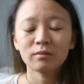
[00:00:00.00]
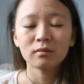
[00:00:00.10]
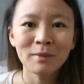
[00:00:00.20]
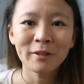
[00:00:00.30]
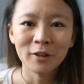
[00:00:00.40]

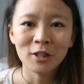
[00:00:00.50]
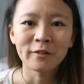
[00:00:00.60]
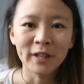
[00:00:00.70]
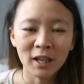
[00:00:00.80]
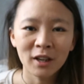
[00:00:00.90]
This is my
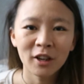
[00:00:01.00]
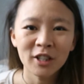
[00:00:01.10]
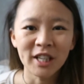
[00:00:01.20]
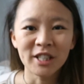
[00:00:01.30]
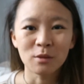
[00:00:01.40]
first vegan
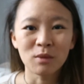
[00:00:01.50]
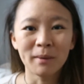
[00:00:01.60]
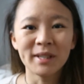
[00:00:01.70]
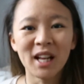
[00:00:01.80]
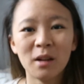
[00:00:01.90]
cut, as you can
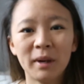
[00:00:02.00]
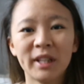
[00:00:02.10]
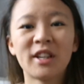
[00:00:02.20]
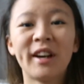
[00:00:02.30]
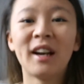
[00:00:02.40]
probably tell by
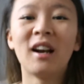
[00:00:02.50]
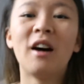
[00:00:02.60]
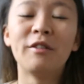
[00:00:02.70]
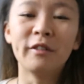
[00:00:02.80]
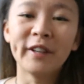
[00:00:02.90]
the title
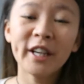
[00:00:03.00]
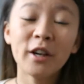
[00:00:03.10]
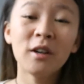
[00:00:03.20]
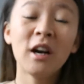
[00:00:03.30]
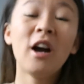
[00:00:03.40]
of the
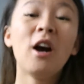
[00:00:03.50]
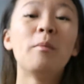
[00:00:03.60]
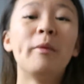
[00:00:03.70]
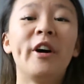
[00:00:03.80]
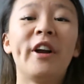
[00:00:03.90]
video,
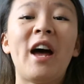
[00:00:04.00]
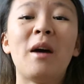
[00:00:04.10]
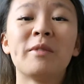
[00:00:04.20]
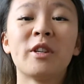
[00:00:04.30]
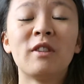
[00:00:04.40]
but
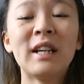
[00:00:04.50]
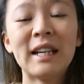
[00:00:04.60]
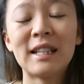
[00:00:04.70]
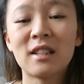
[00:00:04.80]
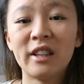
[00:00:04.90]
so
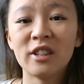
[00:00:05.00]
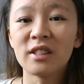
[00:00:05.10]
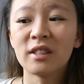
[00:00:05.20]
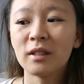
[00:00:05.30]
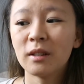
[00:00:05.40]
really it's kind of
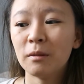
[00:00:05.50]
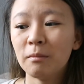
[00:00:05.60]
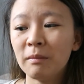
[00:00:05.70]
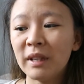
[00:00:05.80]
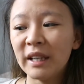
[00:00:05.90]
just
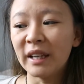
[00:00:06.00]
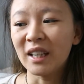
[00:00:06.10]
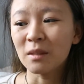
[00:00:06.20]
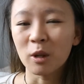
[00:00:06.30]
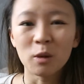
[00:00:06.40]
me
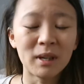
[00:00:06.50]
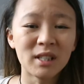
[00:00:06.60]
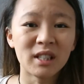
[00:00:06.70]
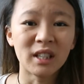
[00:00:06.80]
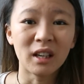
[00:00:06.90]

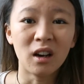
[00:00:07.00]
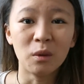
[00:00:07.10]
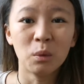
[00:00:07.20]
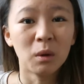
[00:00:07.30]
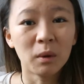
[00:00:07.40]
experimenting
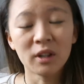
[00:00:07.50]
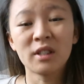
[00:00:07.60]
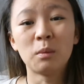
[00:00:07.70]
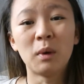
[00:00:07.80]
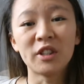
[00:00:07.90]
on what
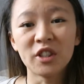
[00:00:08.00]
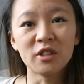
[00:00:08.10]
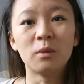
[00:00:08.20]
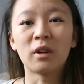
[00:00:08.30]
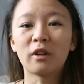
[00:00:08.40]
works, what
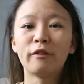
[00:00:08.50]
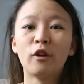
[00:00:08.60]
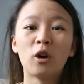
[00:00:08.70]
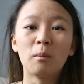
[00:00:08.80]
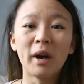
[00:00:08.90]
doesn't work
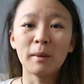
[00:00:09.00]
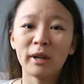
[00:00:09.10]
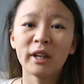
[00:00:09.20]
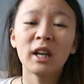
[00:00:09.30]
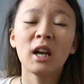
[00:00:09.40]
for my
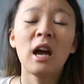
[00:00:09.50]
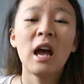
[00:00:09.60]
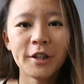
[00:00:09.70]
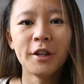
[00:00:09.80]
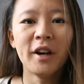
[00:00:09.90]
body.
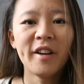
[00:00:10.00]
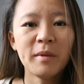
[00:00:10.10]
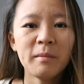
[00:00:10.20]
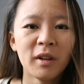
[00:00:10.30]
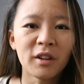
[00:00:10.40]
So I've
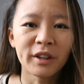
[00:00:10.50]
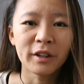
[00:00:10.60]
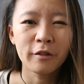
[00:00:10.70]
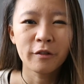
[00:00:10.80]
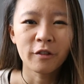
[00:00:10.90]
been
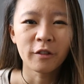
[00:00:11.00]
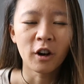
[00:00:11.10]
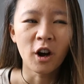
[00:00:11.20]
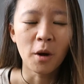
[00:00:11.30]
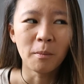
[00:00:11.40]
bulking
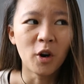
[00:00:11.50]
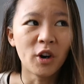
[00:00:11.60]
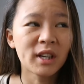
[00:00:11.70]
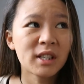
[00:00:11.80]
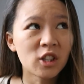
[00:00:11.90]
from
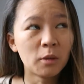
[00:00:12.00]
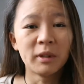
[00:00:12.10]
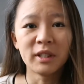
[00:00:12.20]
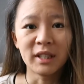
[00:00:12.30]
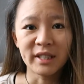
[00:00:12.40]
August up
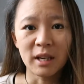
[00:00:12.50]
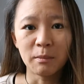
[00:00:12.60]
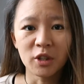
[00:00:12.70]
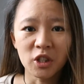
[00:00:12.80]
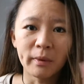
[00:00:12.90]
until
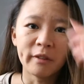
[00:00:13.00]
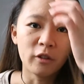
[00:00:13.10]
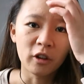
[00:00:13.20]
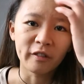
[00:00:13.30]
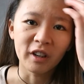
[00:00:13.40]
December, so about
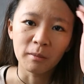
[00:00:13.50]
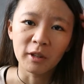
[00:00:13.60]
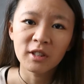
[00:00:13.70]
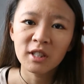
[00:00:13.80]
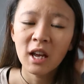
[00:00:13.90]
4 or 5
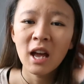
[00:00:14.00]
months,